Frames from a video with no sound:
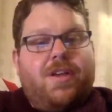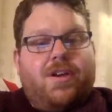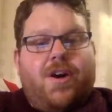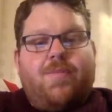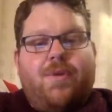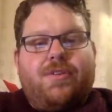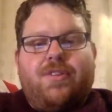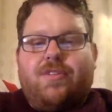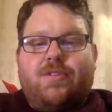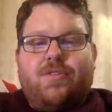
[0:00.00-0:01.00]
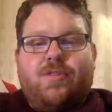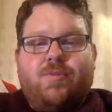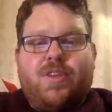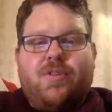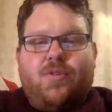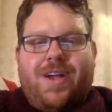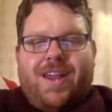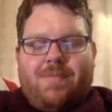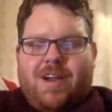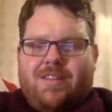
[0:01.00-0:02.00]
Compost is 100%
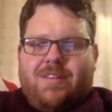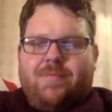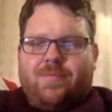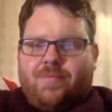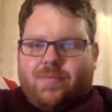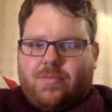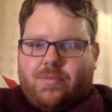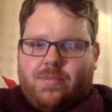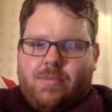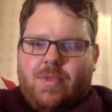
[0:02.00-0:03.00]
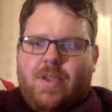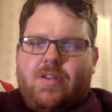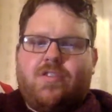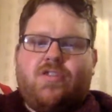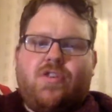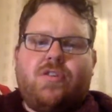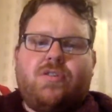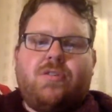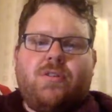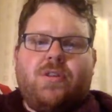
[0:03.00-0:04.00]
organic matter, and
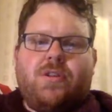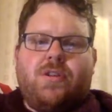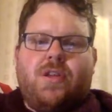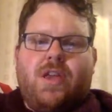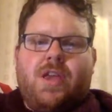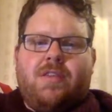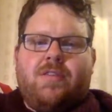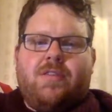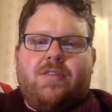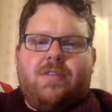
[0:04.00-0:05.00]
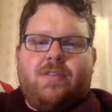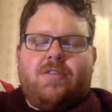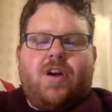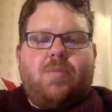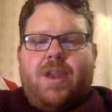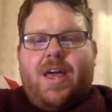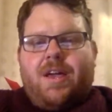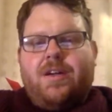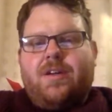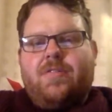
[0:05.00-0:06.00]
soil is the top
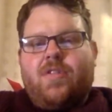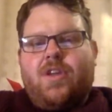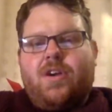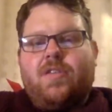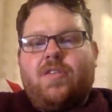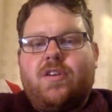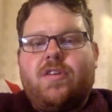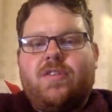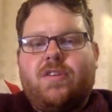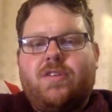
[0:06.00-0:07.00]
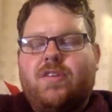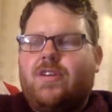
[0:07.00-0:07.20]
layer of the Earth's surface.